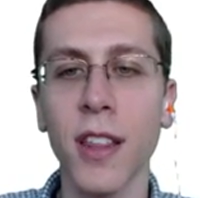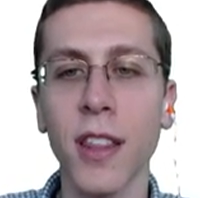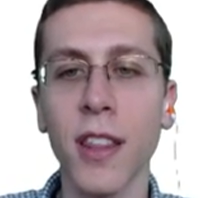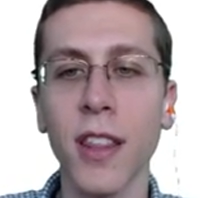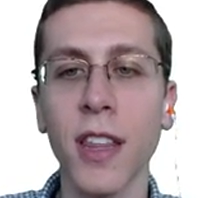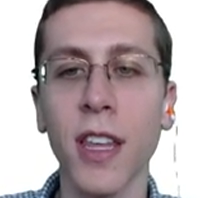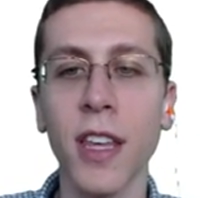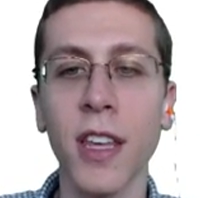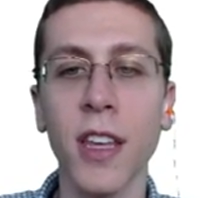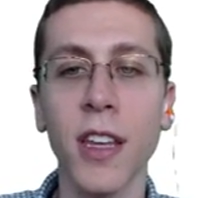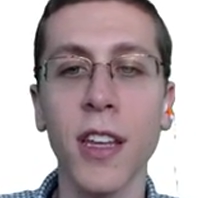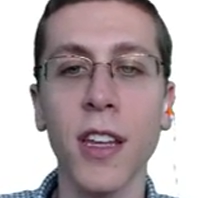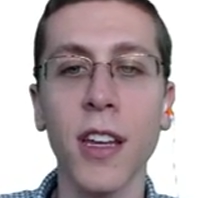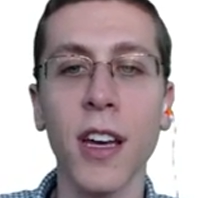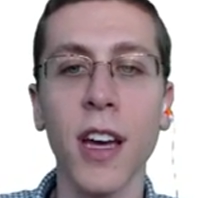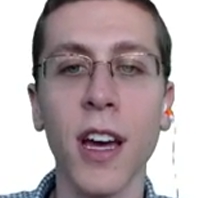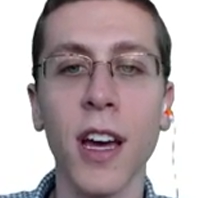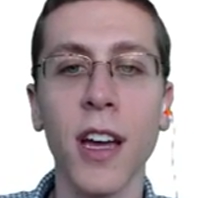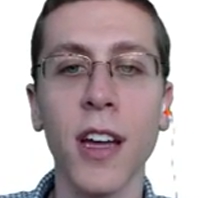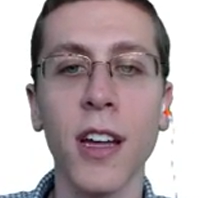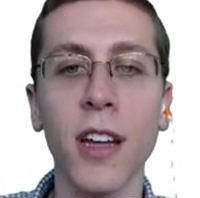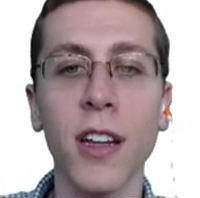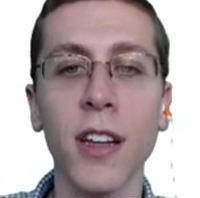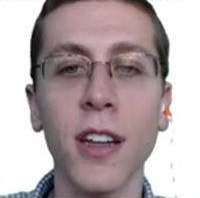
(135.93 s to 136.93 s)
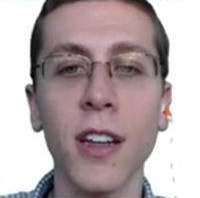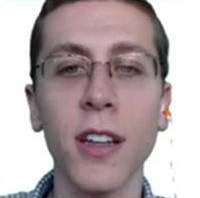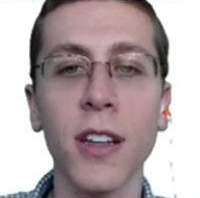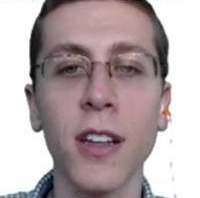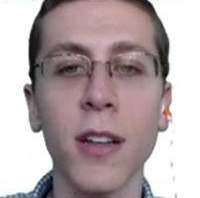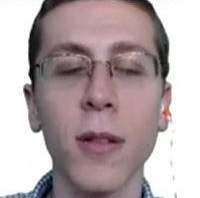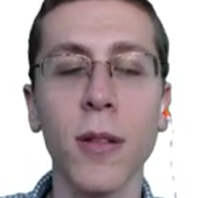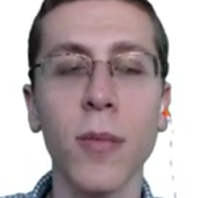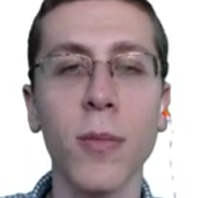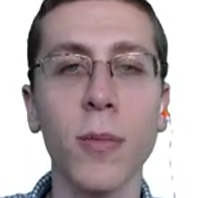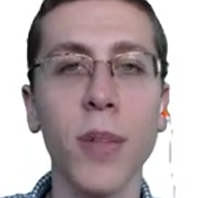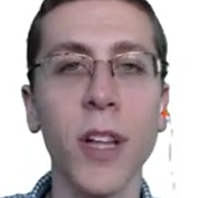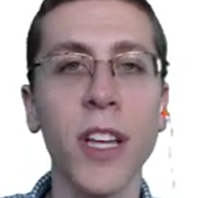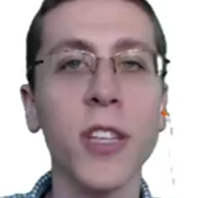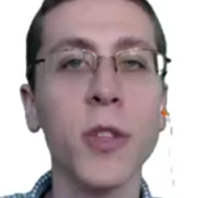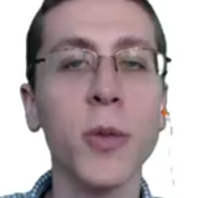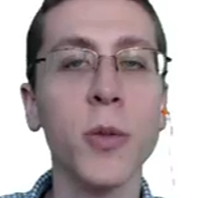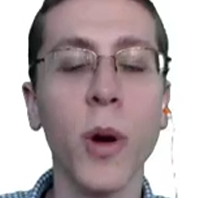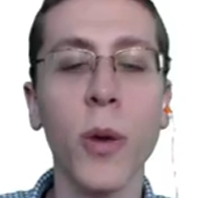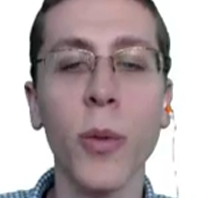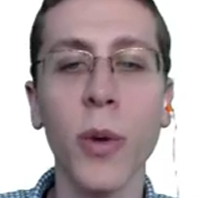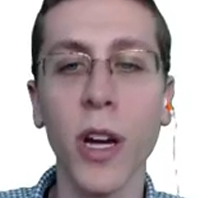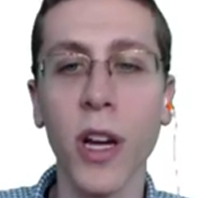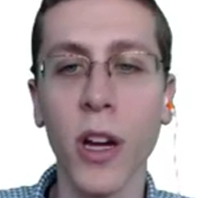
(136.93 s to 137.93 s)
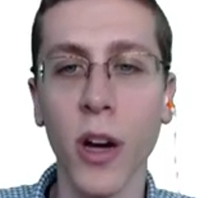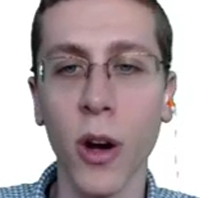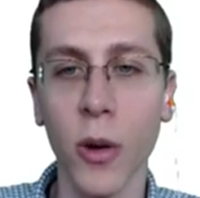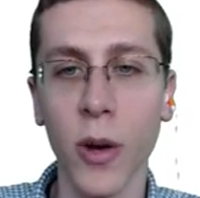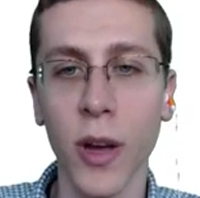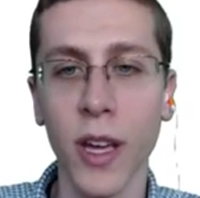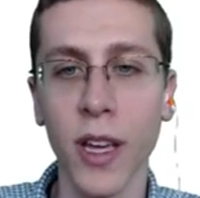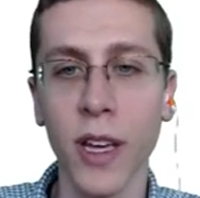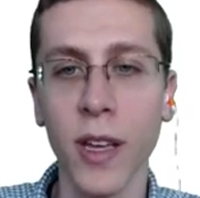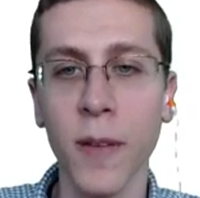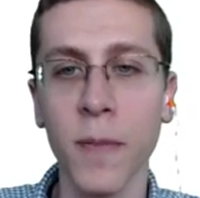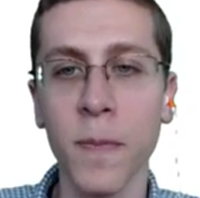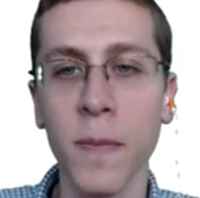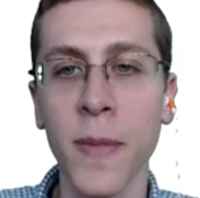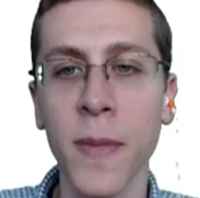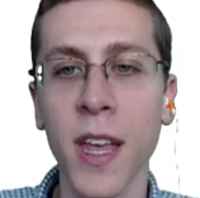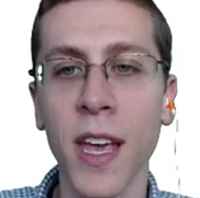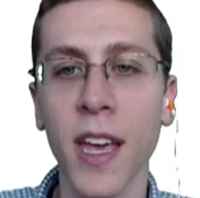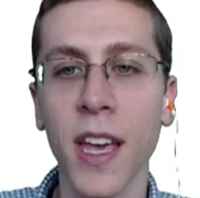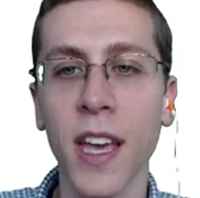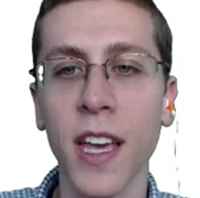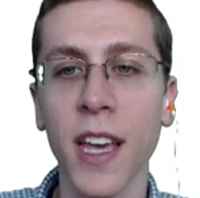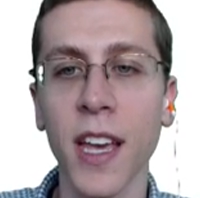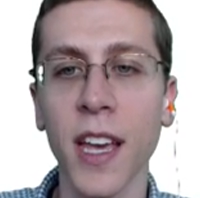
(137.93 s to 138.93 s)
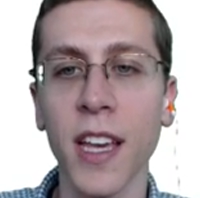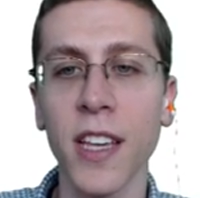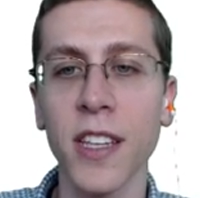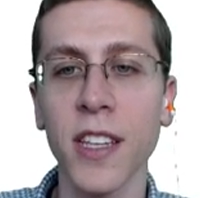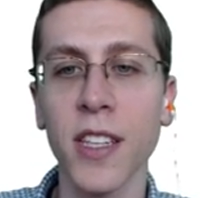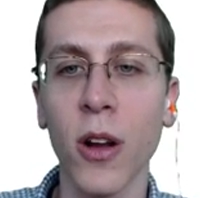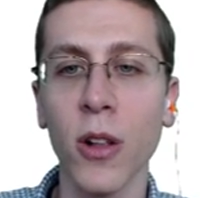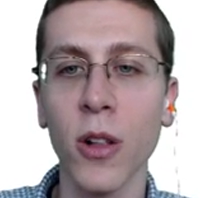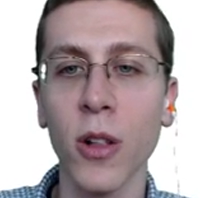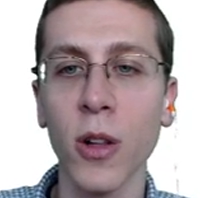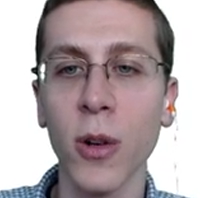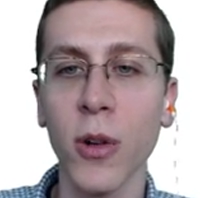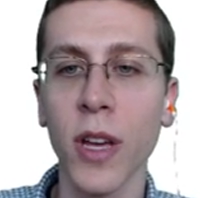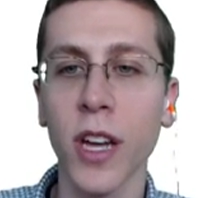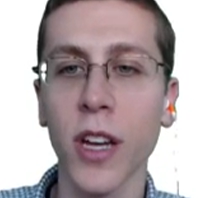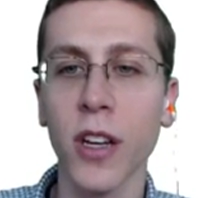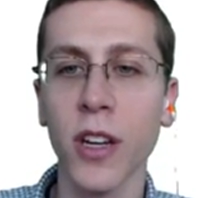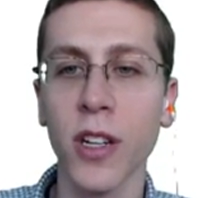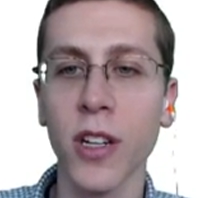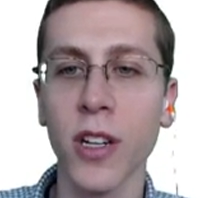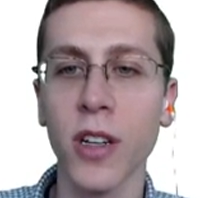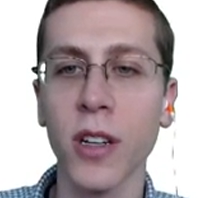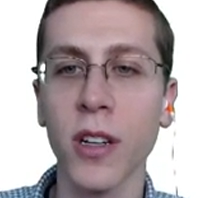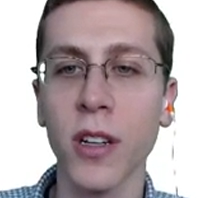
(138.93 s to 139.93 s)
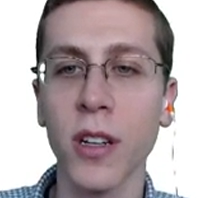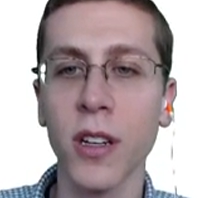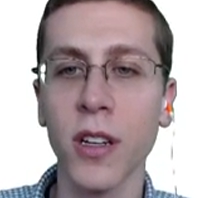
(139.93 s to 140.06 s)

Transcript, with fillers: The place where we're going is our location